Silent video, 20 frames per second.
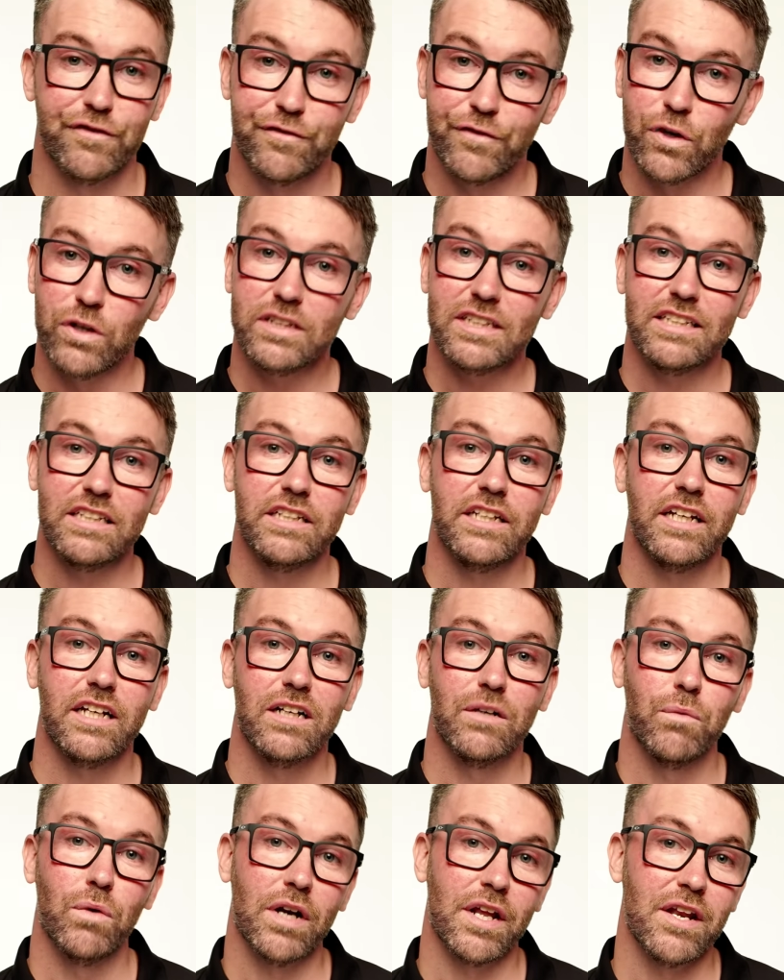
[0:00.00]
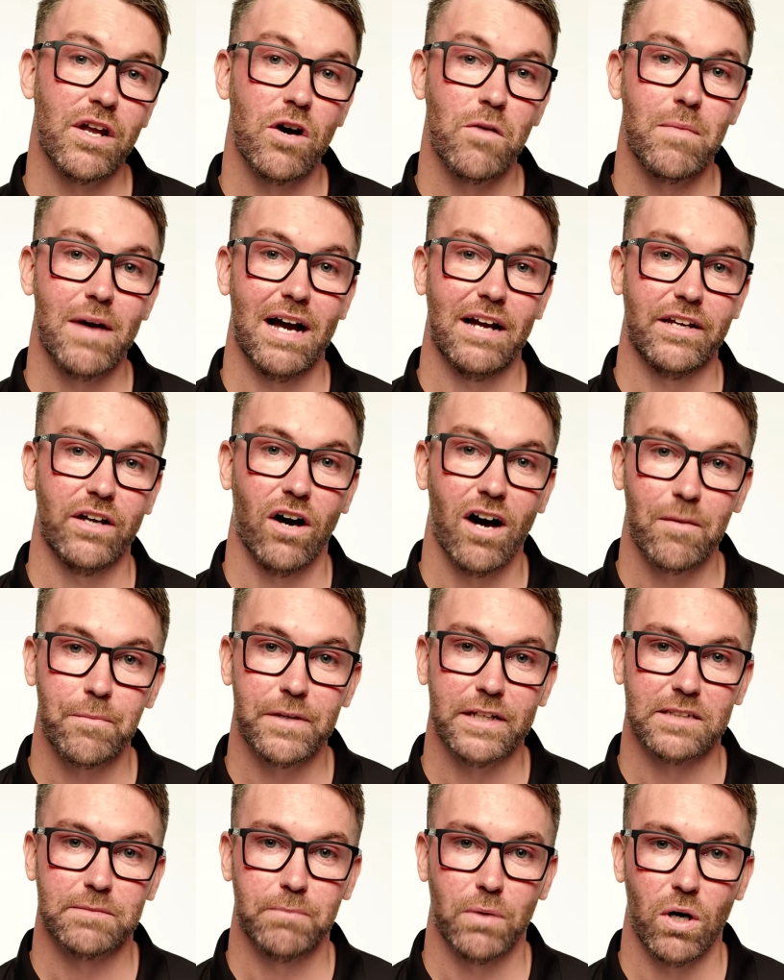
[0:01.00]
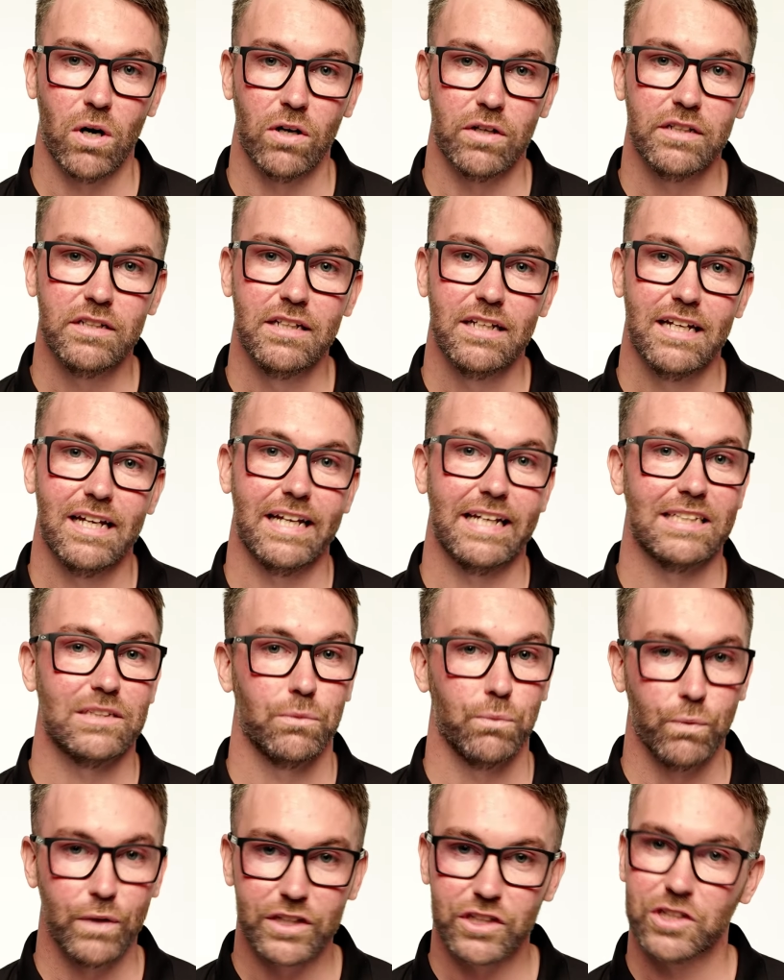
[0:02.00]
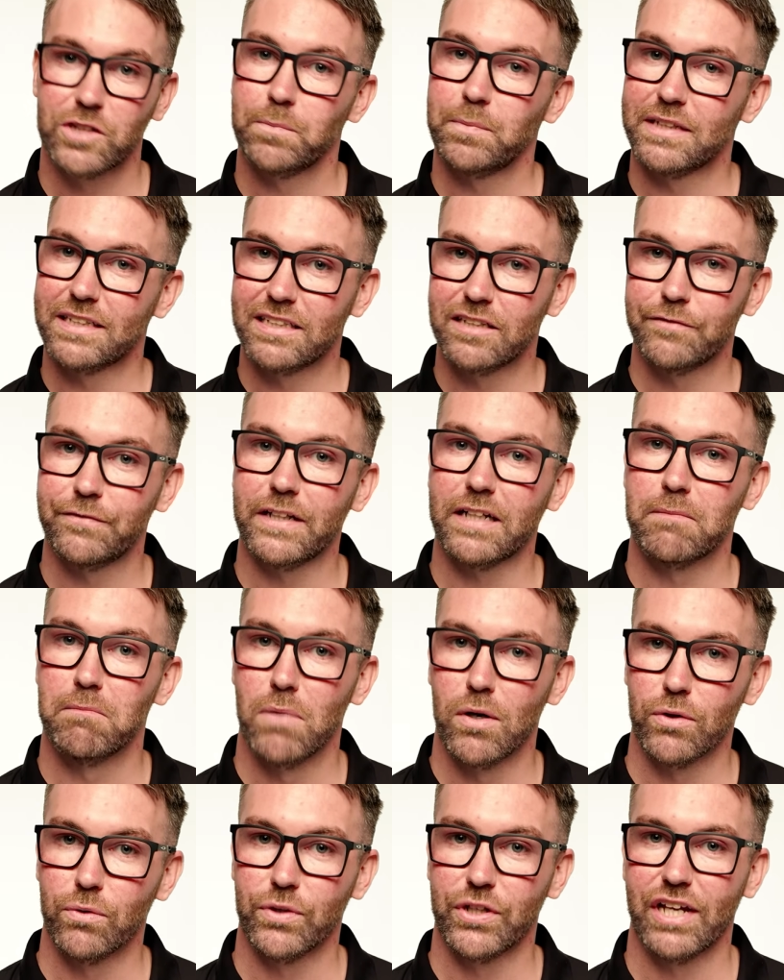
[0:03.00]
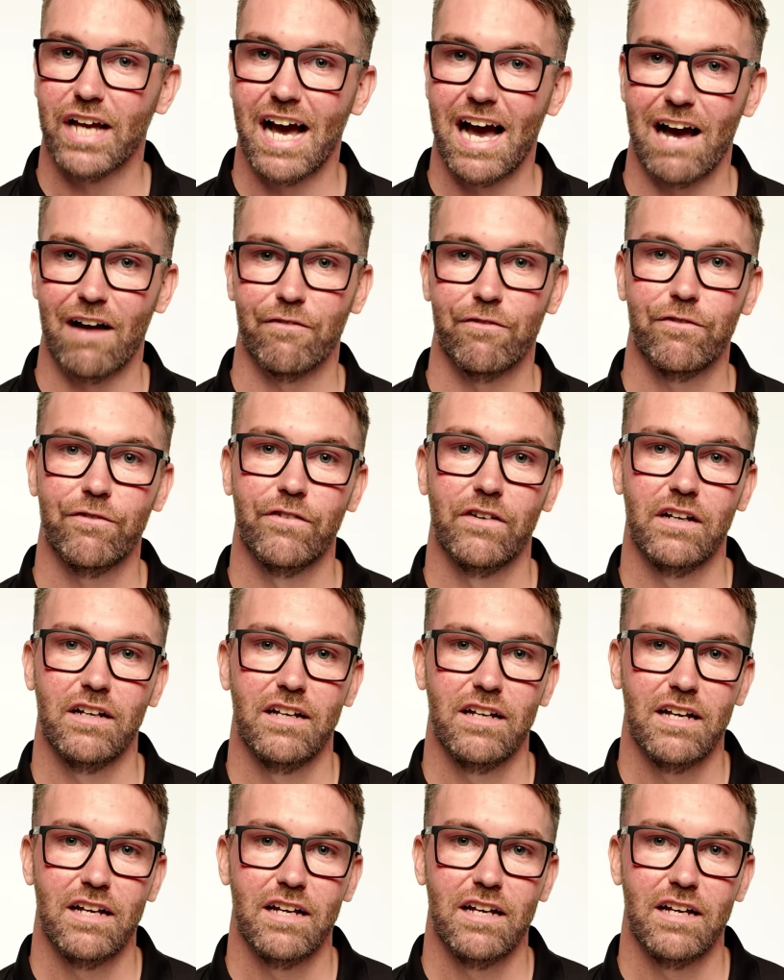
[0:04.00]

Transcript: the first thing you're going to want to know about your IPS pod is which specific model you have.